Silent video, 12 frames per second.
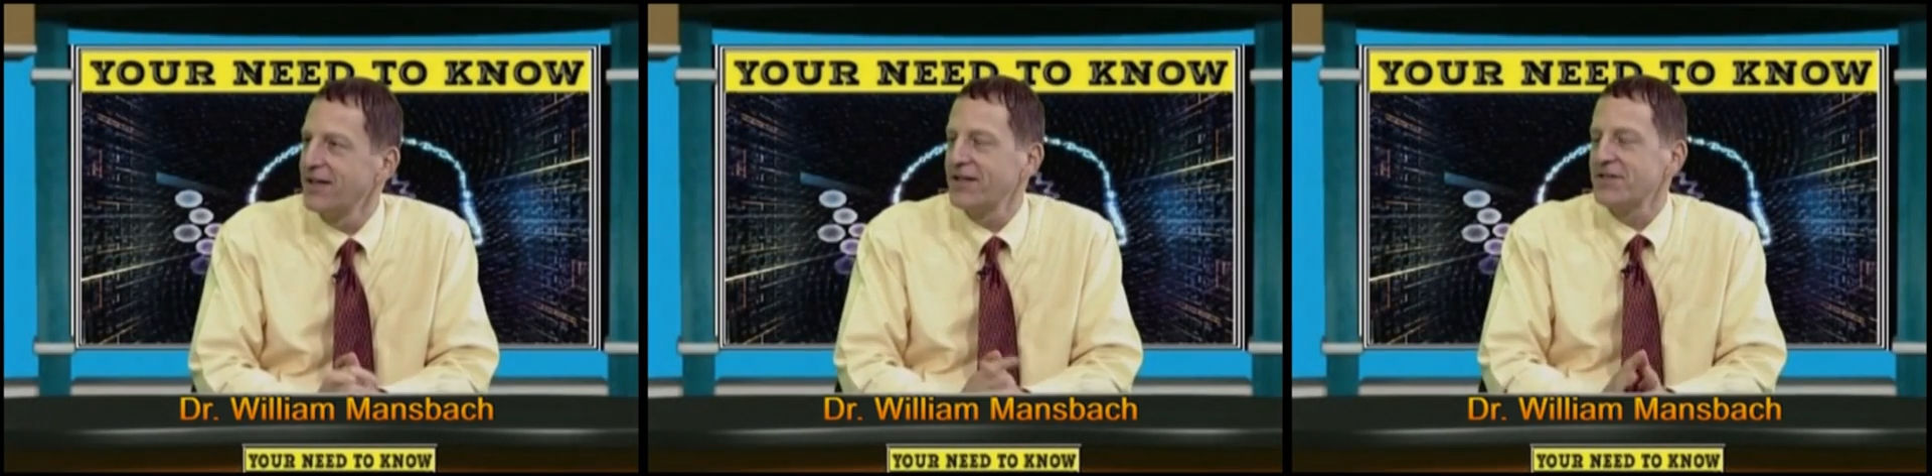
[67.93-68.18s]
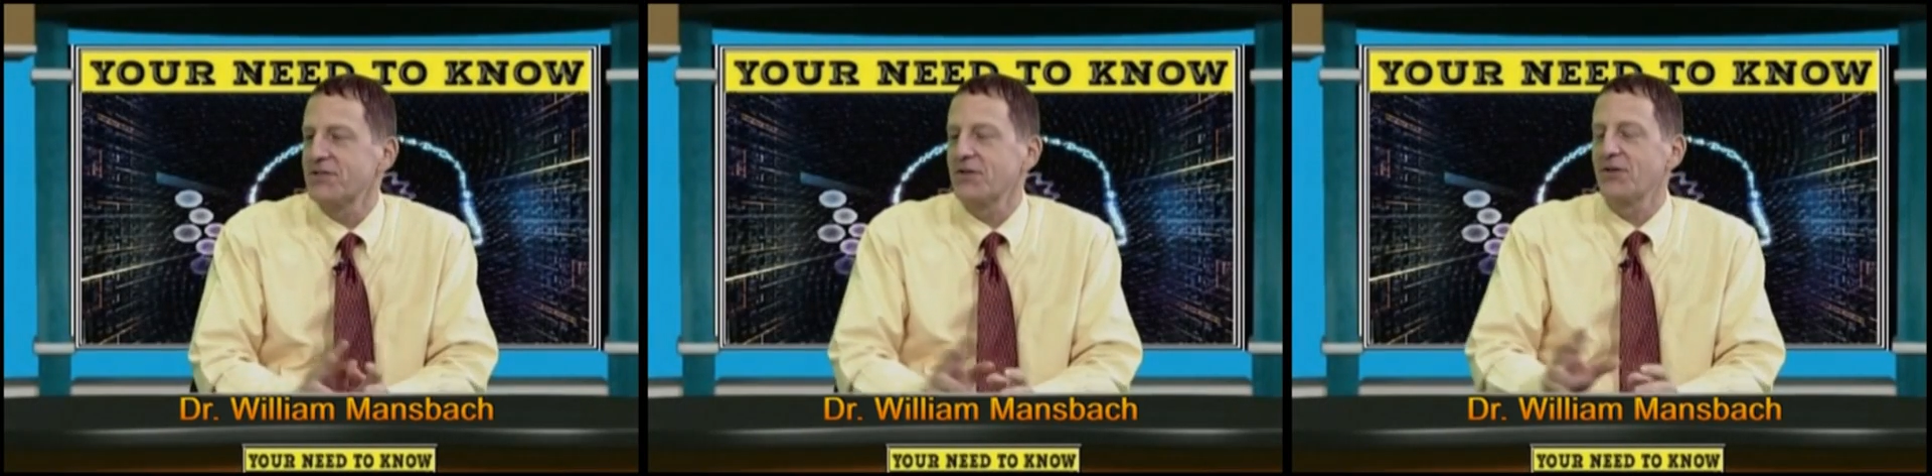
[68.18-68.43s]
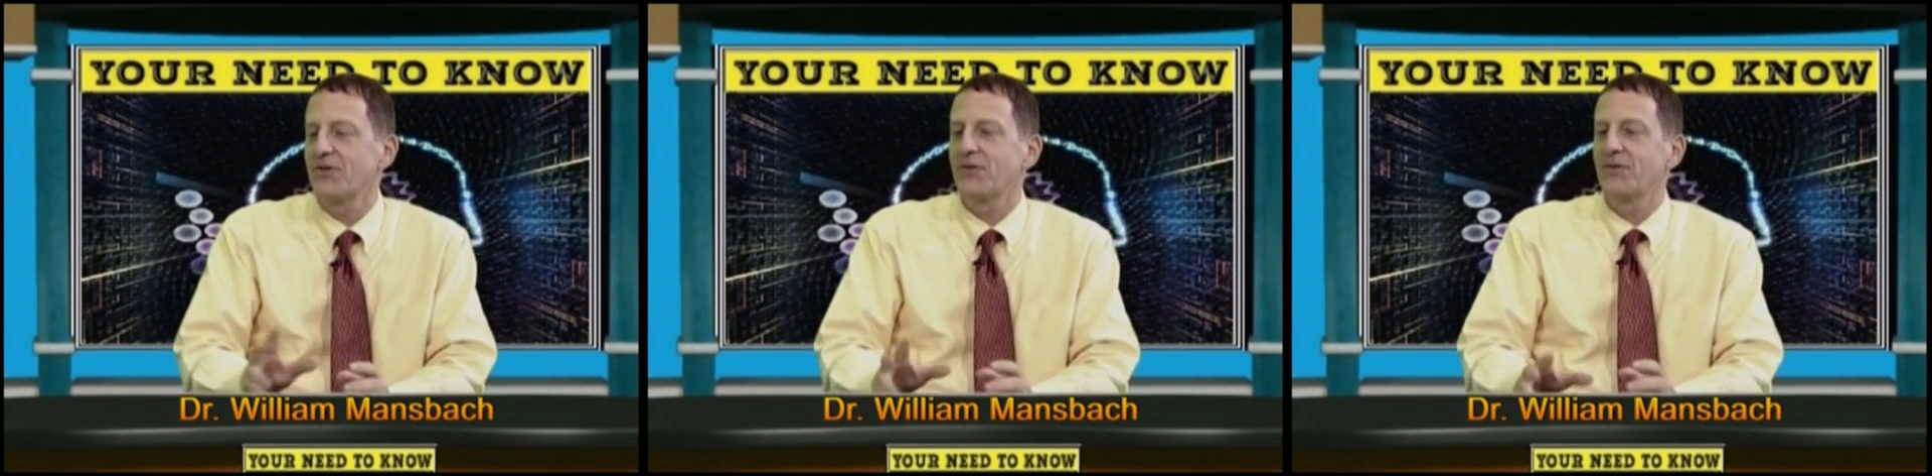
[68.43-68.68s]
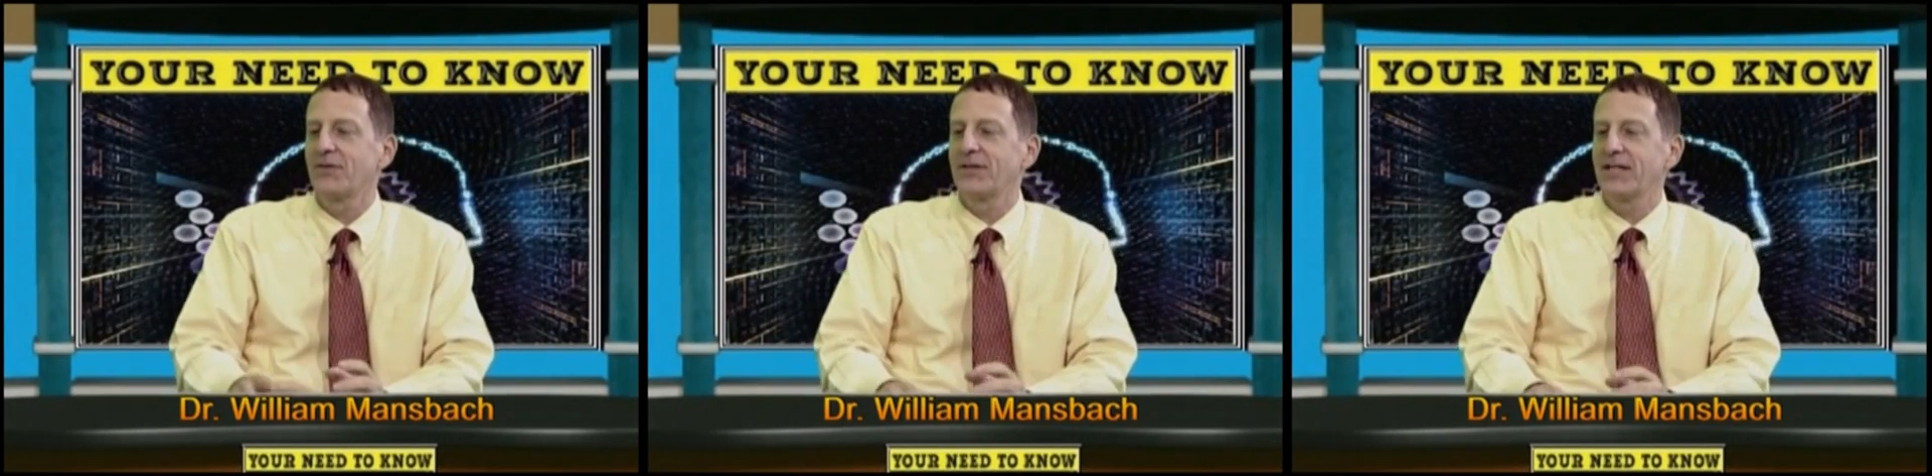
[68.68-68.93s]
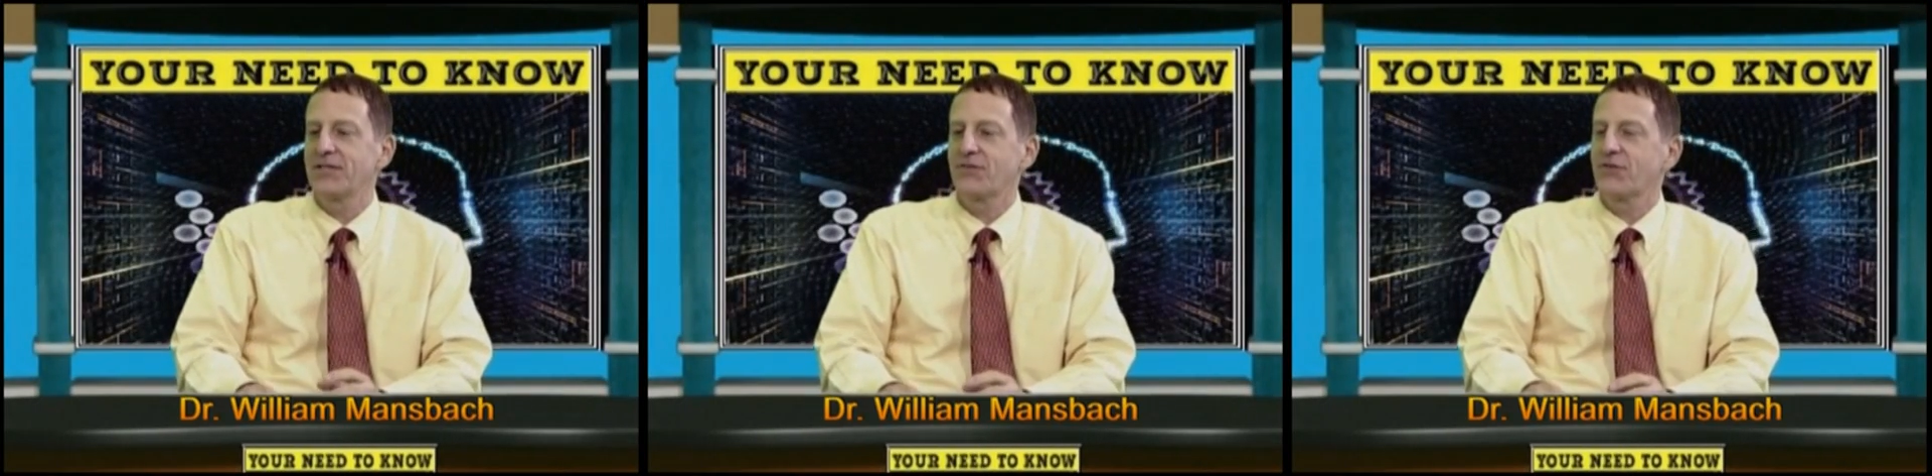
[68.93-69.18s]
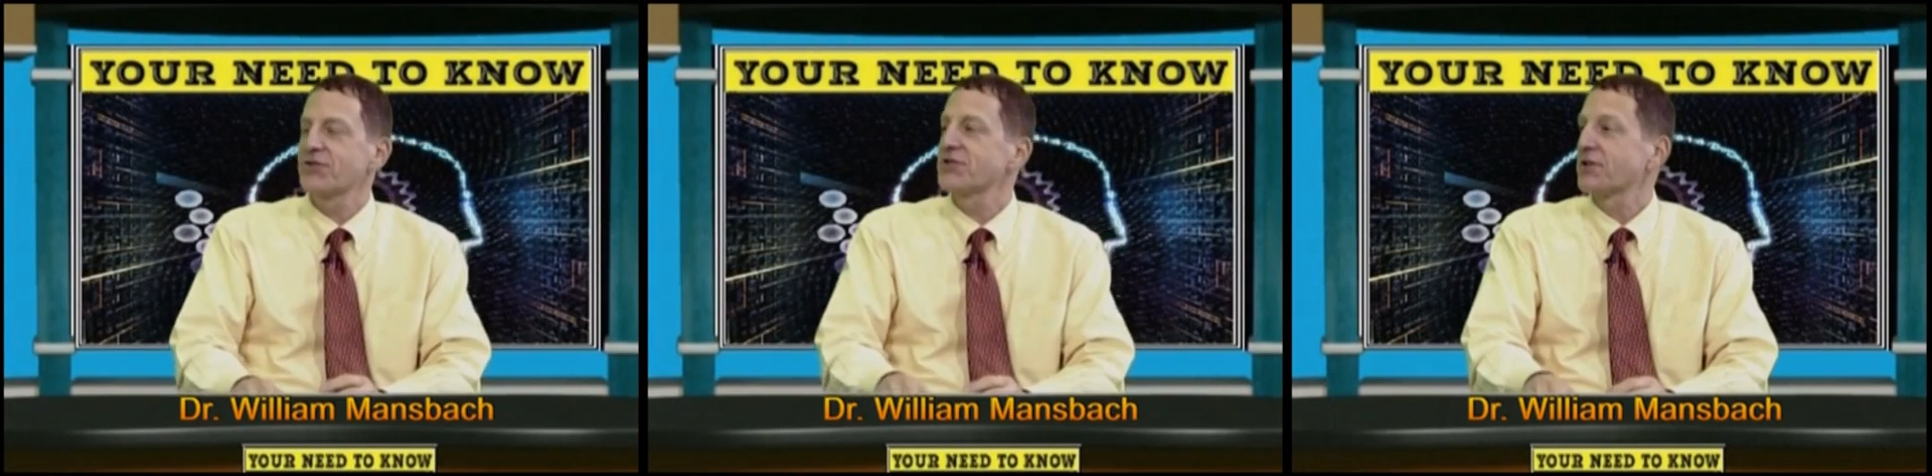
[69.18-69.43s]
So let's
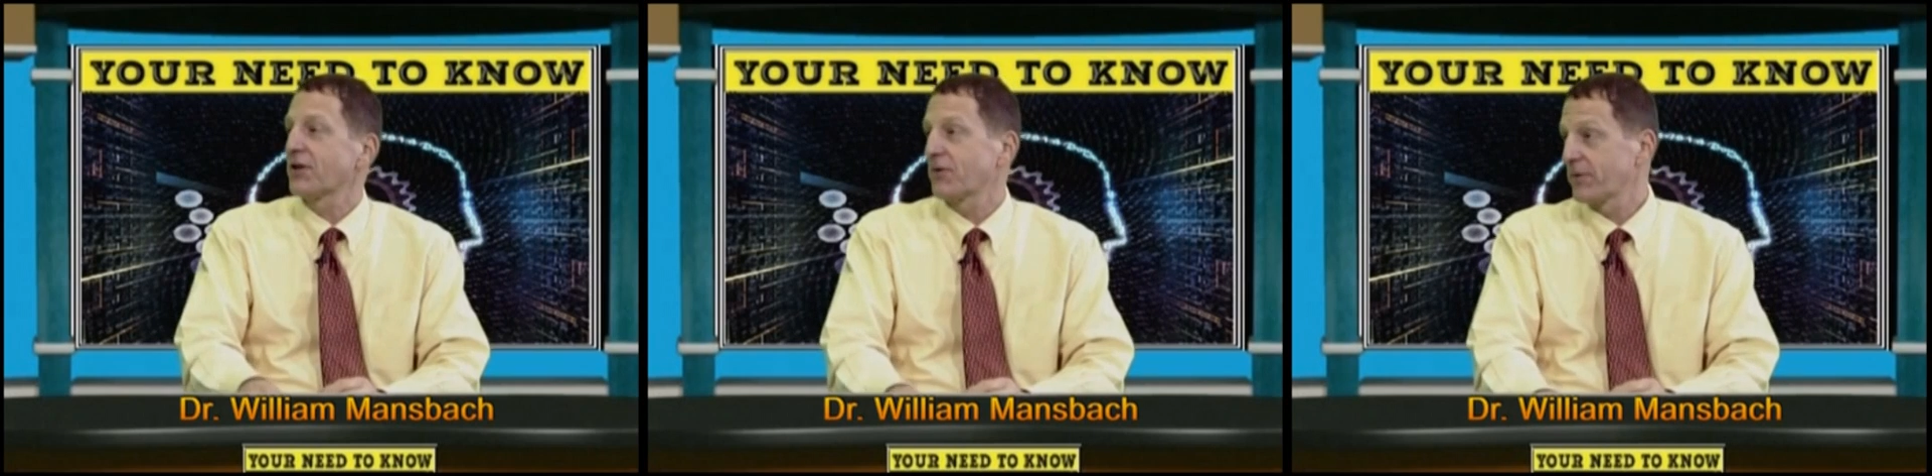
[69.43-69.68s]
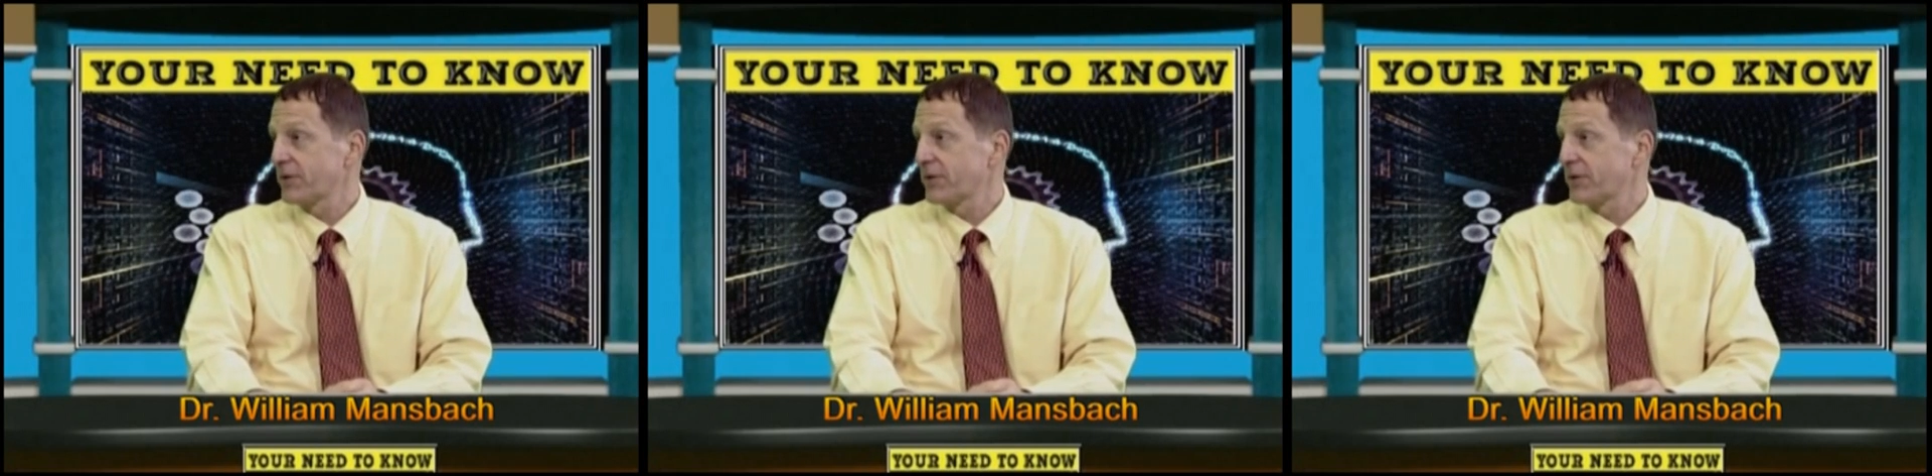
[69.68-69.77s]
first start